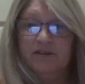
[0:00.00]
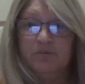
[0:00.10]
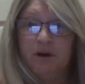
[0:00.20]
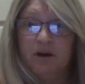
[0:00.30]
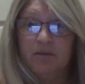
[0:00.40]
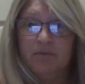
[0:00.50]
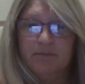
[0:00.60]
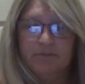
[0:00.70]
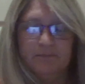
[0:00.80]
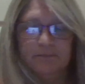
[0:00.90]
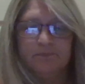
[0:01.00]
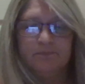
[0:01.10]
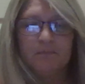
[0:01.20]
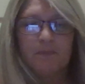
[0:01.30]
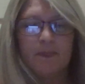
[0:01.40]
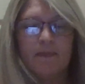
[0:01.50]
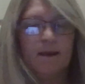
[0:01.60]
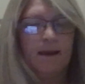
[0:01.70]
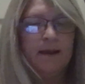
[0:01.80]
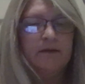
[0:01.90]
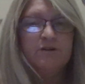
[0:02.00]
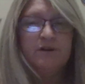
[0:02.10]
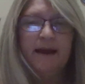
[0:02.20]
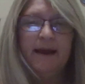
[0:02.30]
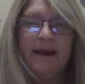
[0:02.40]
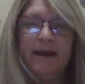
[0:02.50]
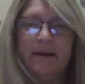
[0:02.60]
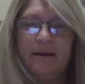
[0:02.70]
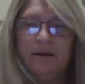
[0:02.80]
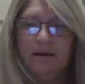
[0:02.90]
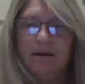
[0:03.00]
It's Barb. And today